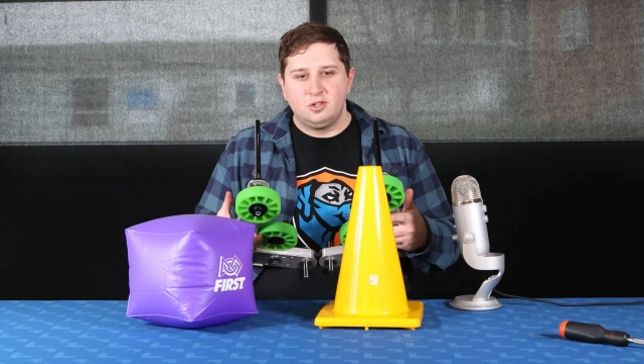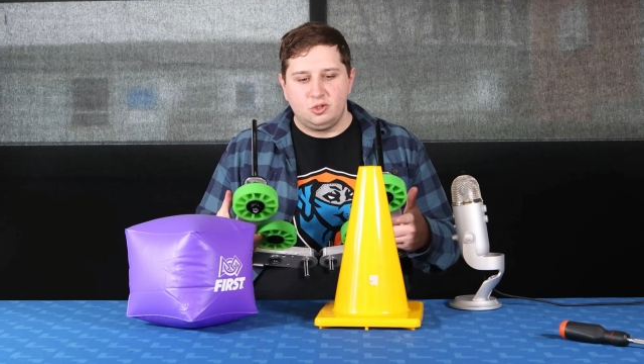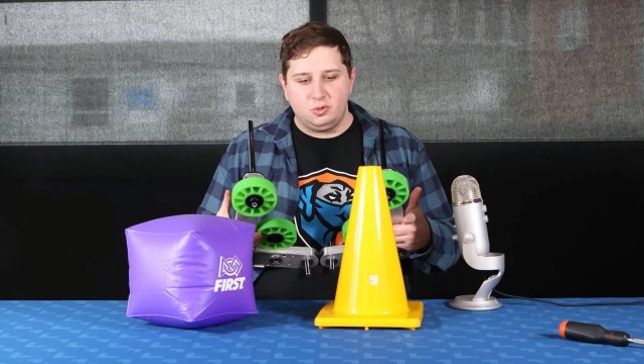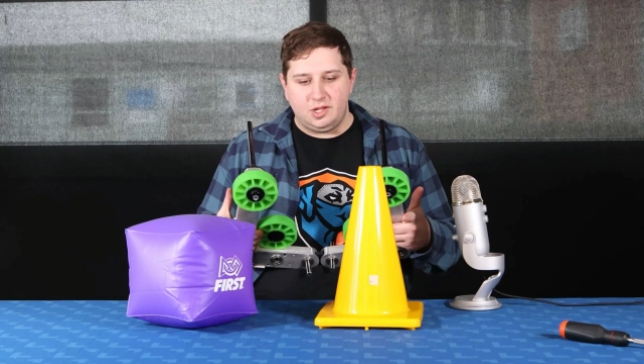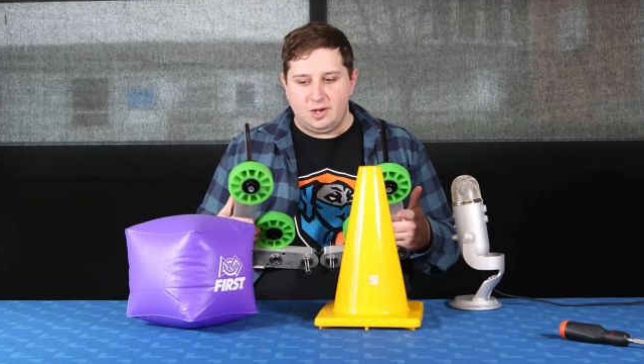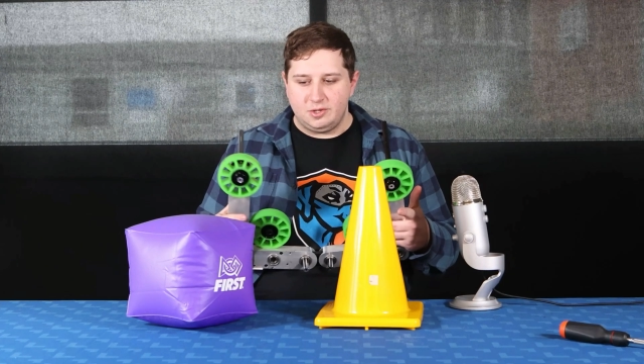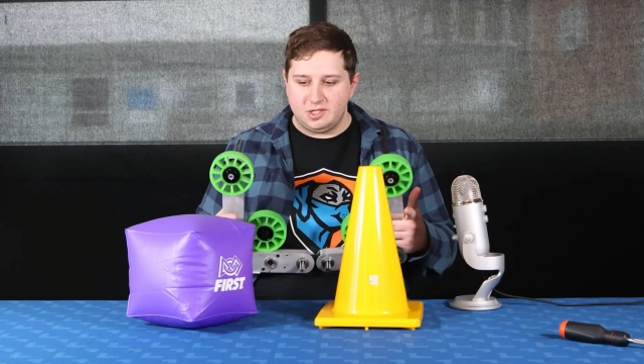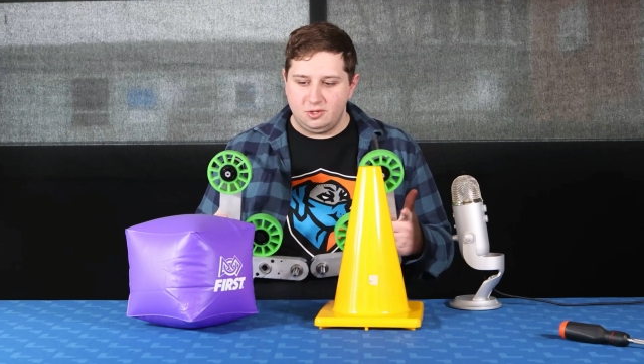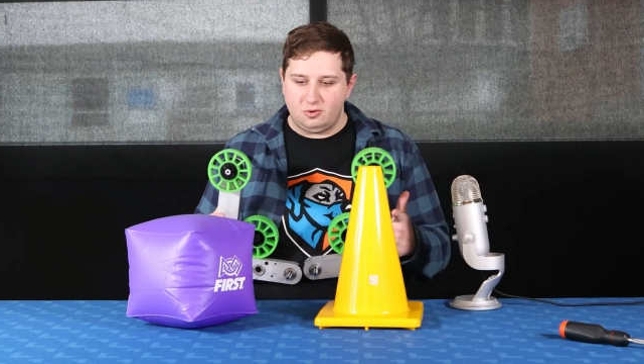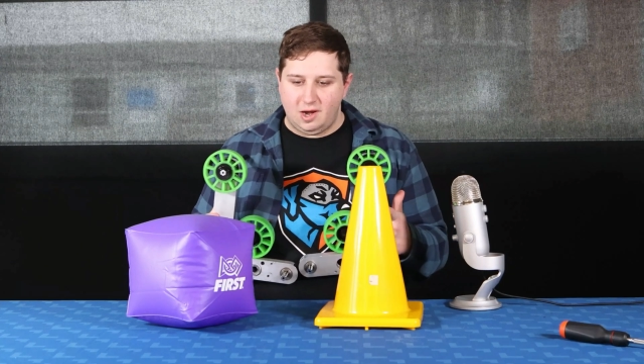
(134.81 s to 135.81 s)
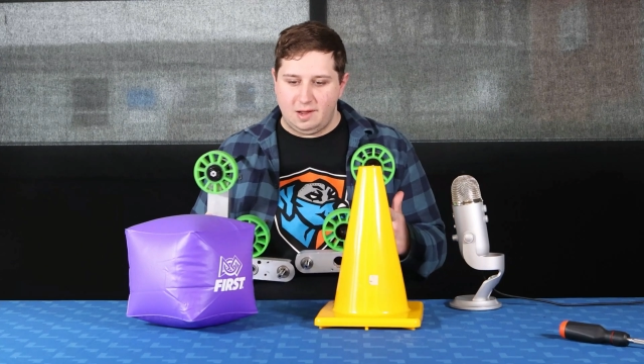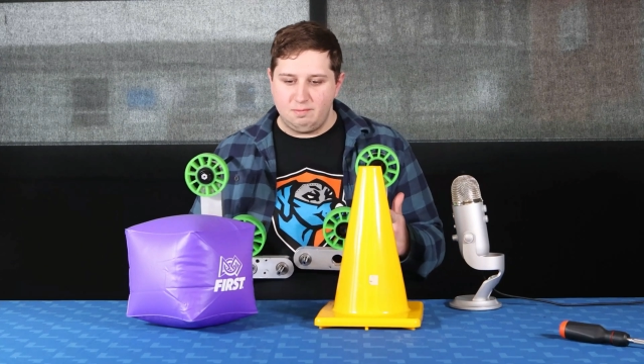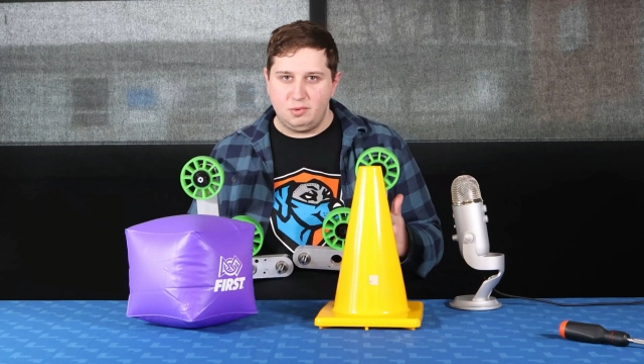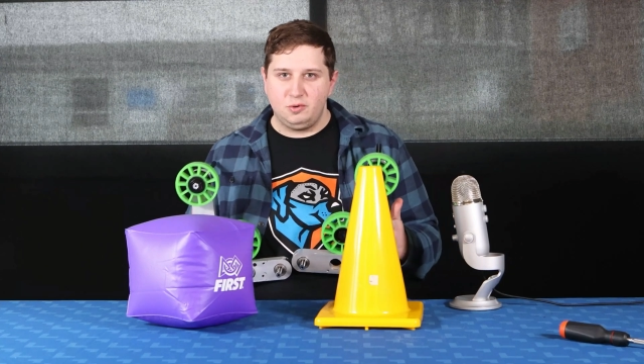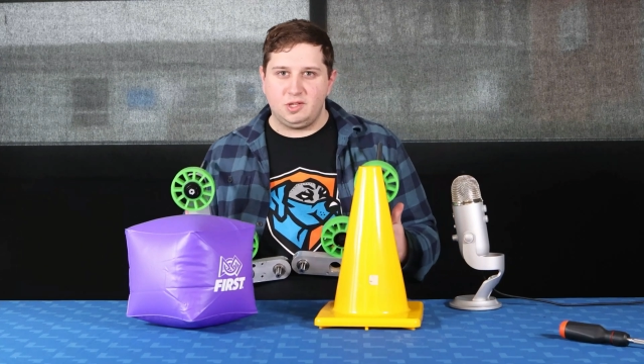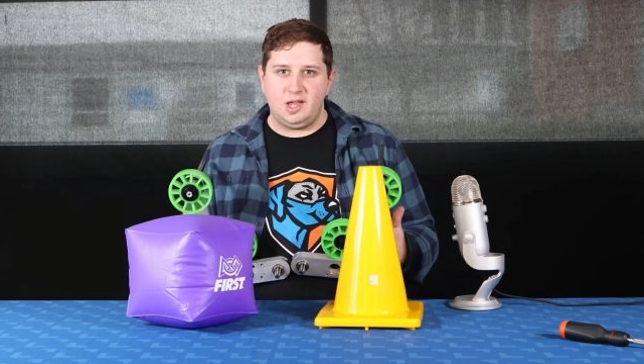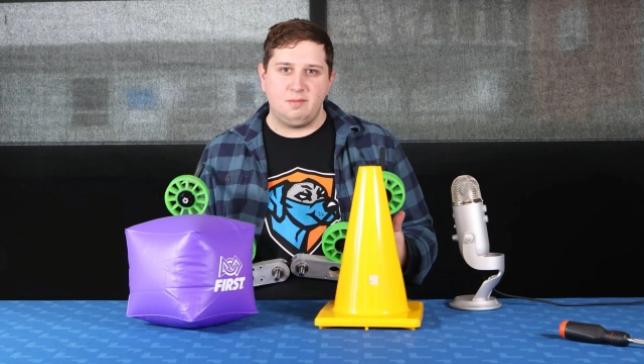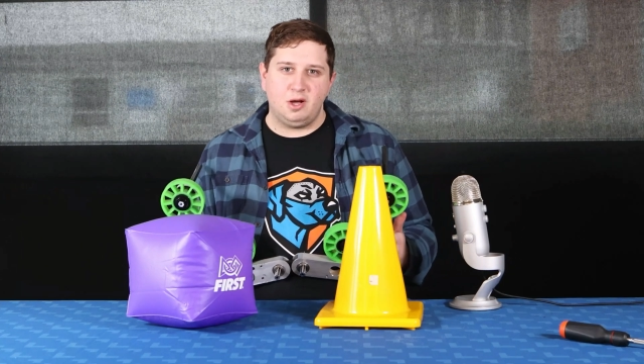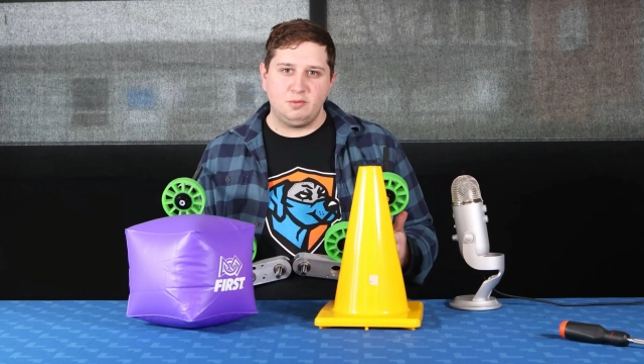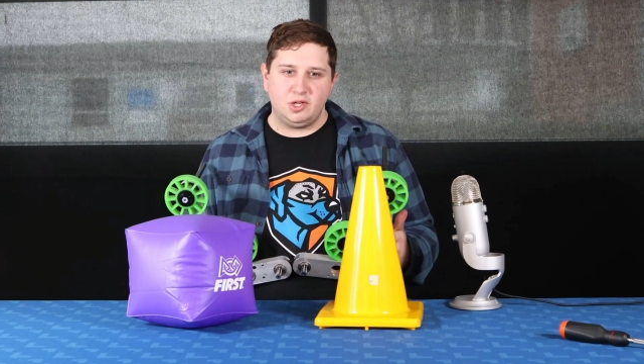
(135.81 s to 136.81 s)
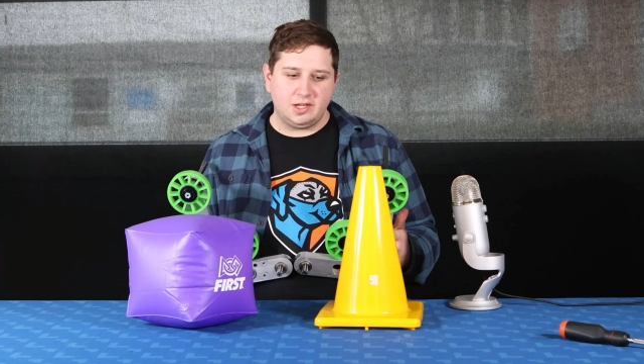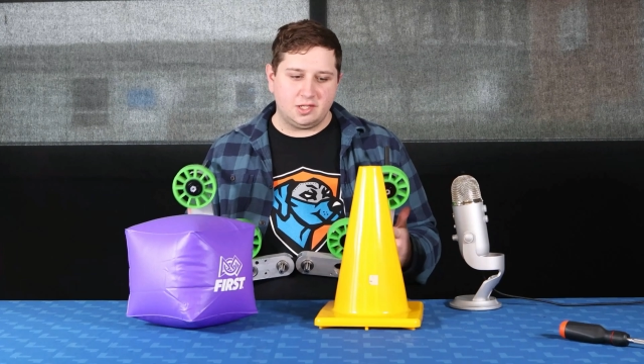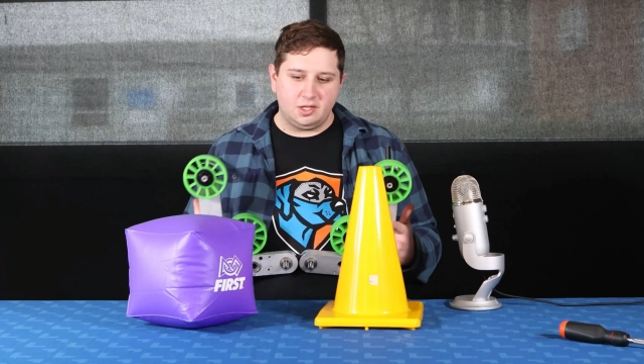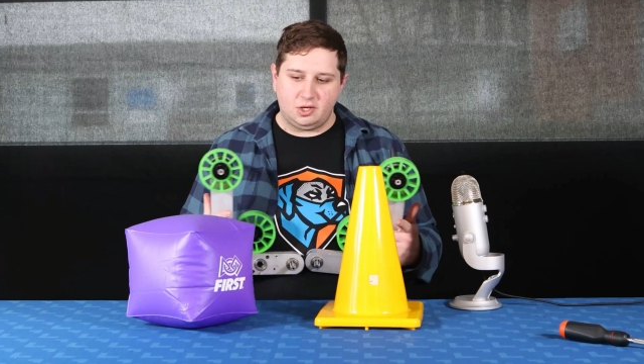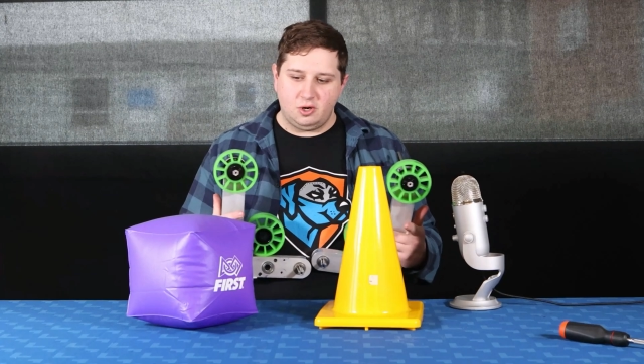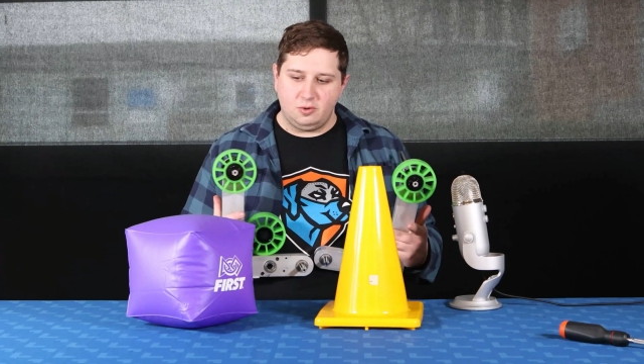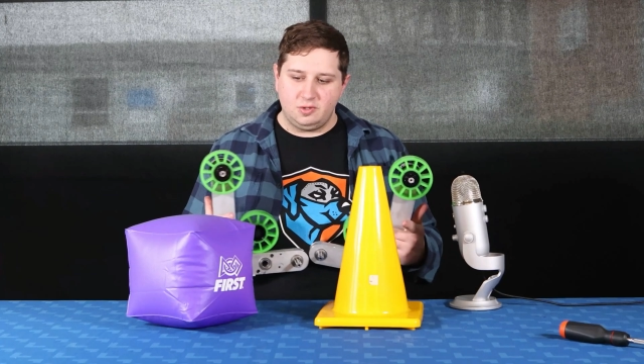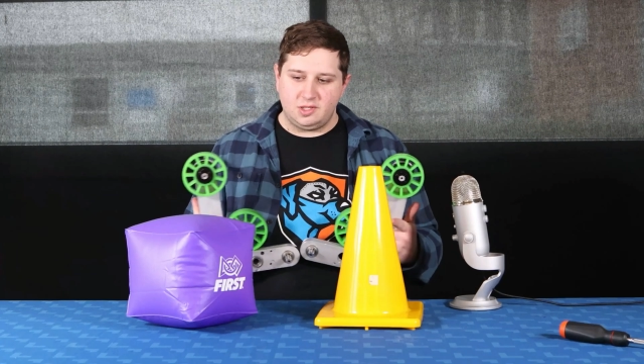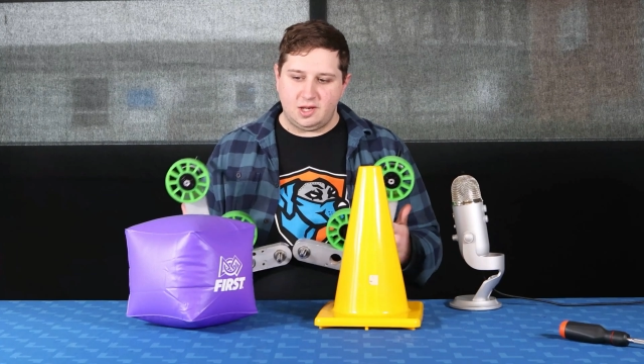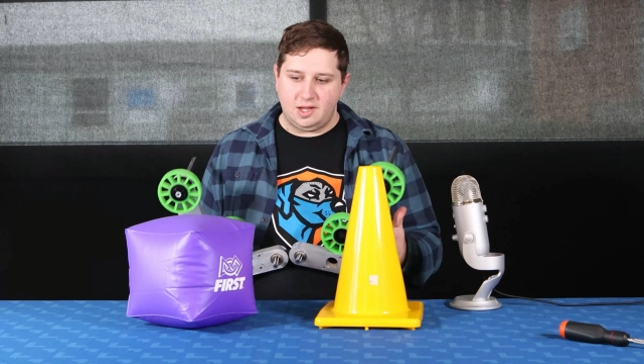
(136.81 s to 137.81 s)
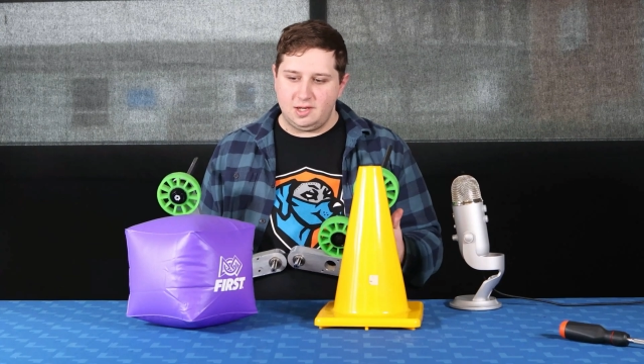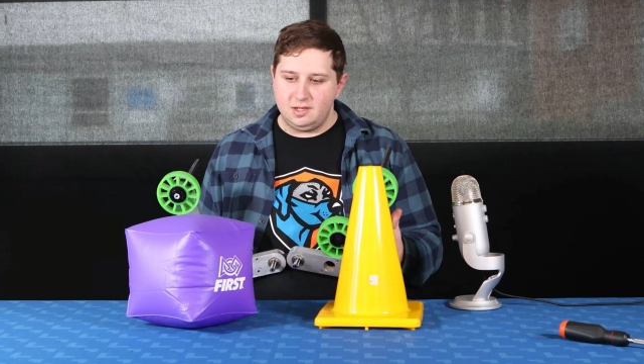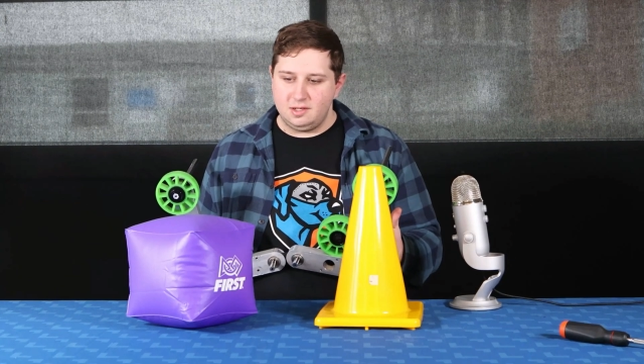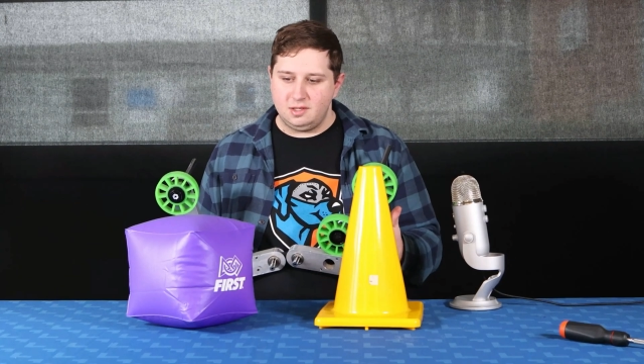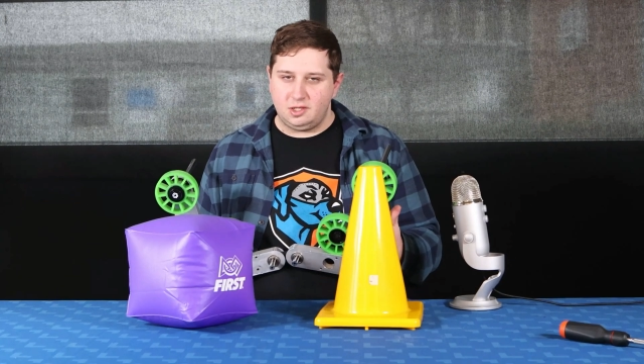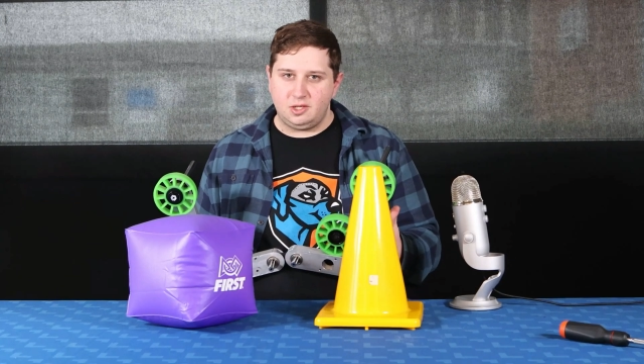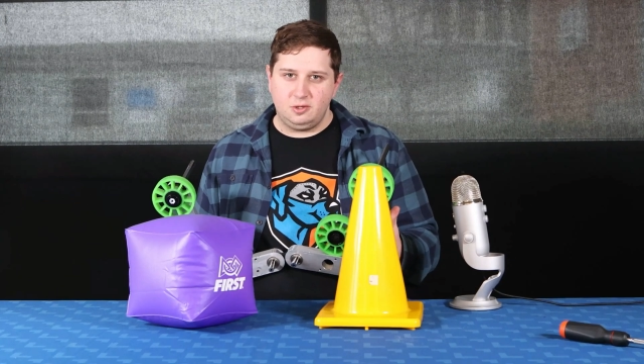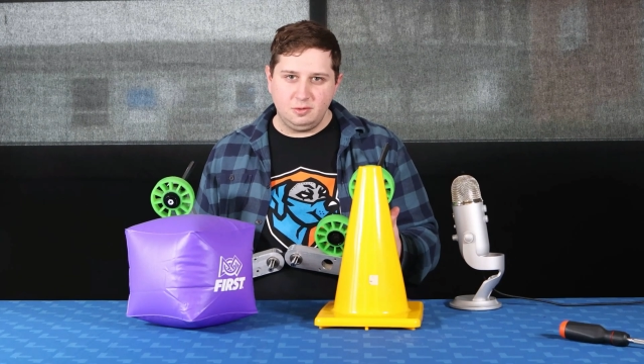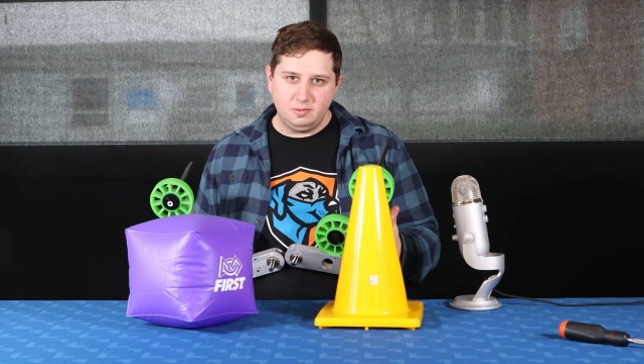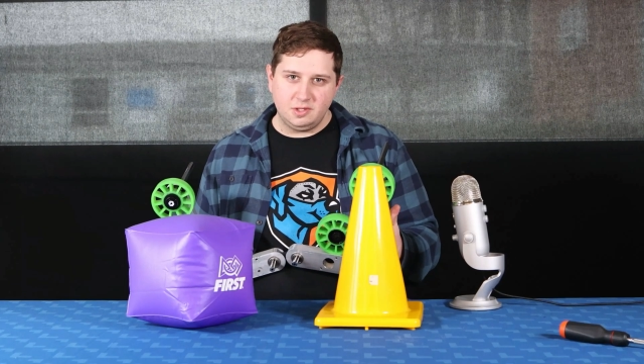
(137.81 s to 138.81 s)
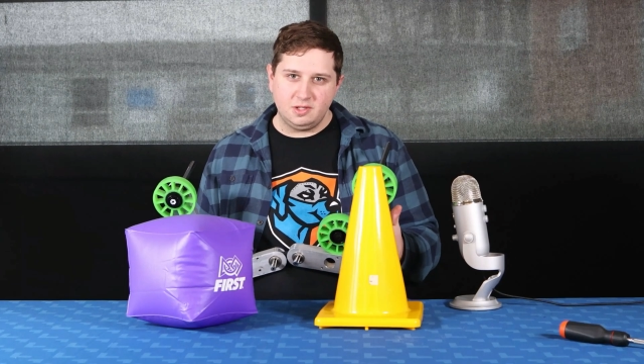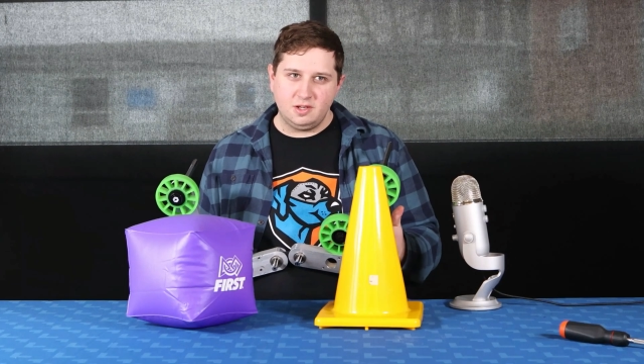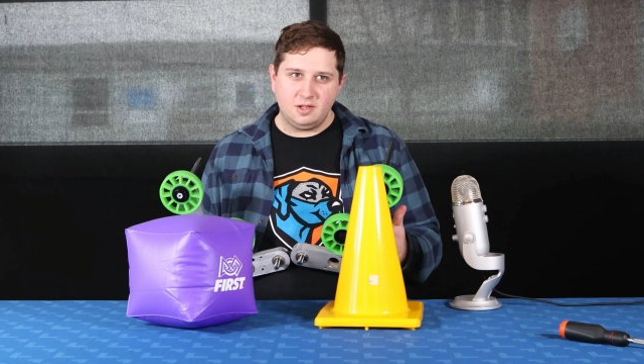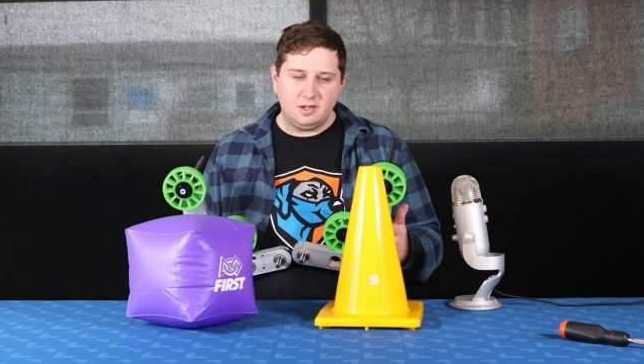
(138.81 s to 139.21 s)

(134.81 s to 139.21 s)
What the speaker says: to allow us to grab both game objects, the cones and the cubes.